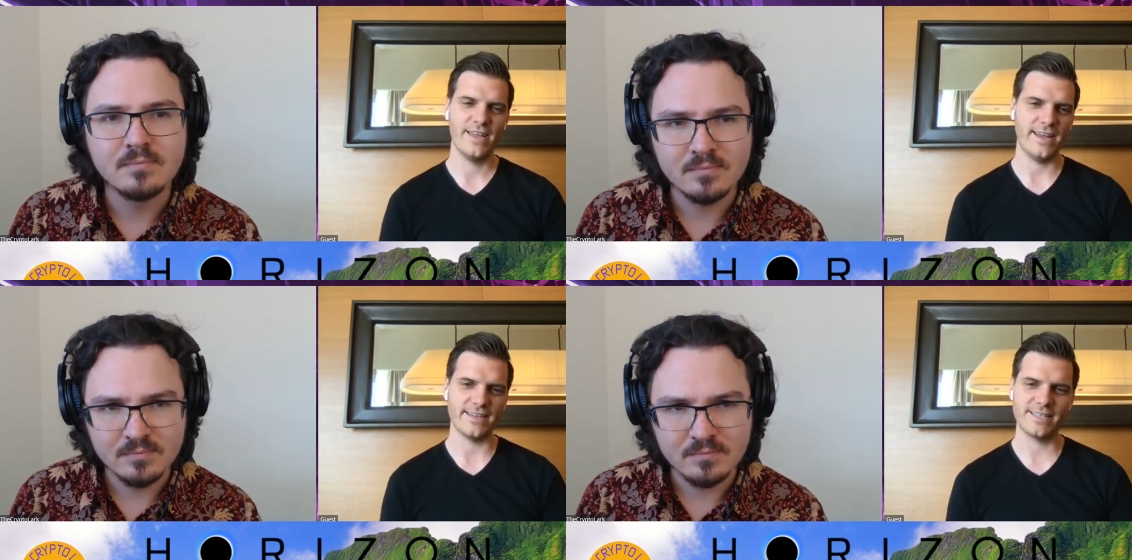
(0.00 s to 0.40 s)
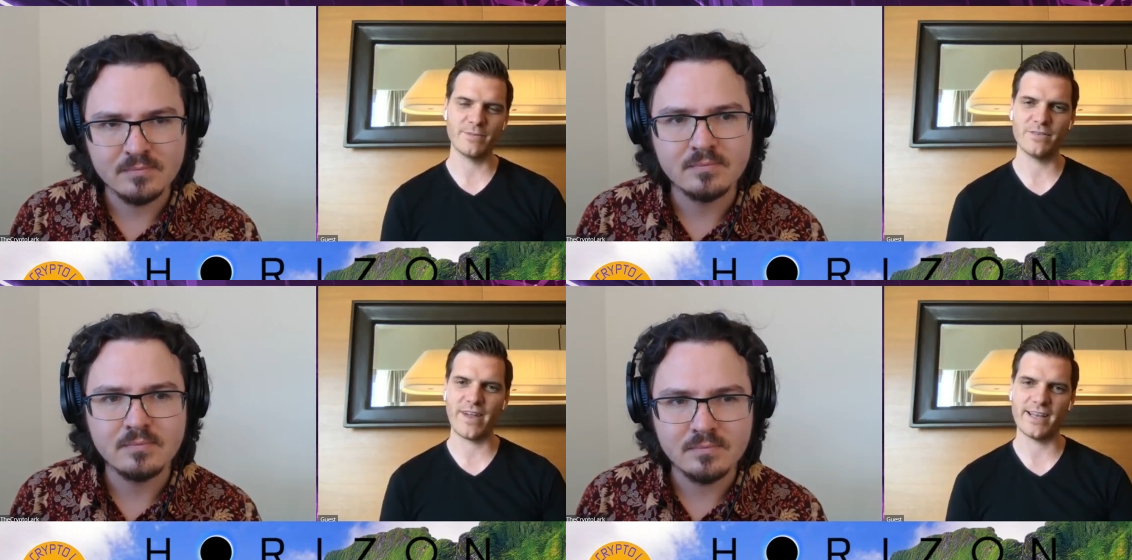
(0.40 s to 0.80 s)
Speaker 1: in a
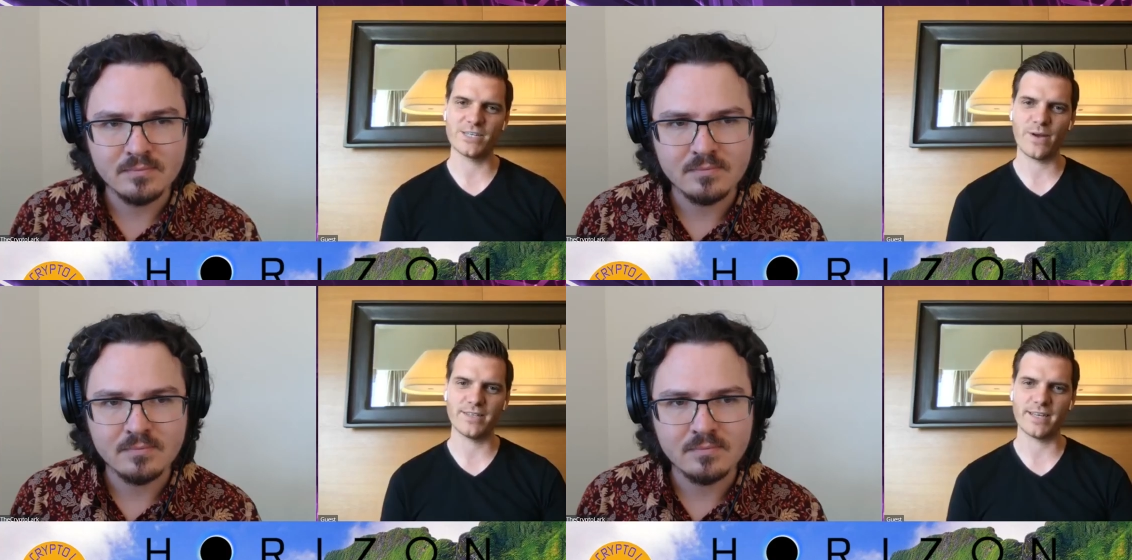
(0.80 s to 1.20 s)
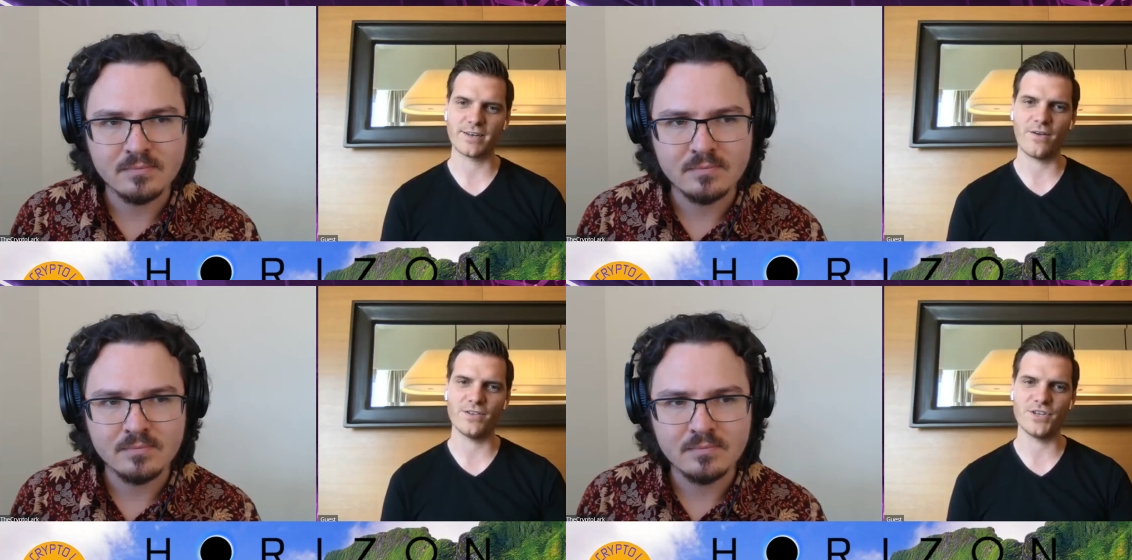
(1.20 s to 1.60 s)
similar vein to our
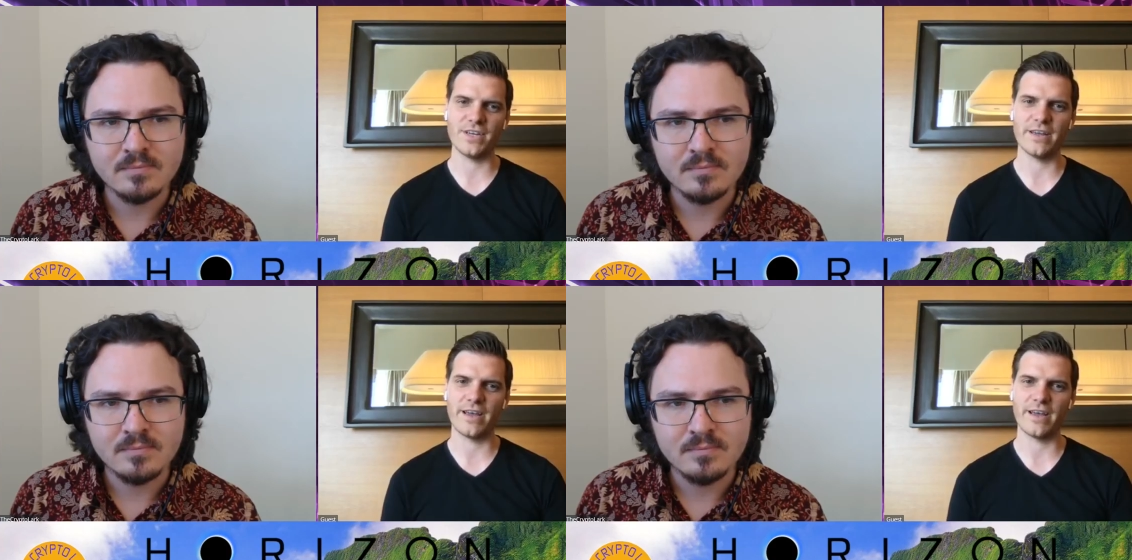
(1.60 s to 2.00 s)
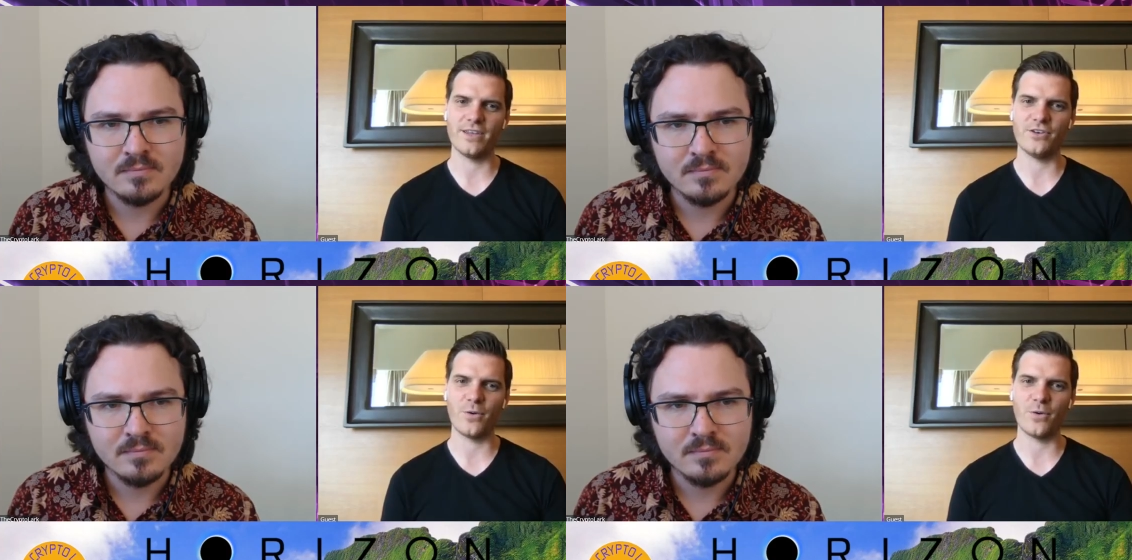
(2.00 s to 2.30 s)
technology, uh,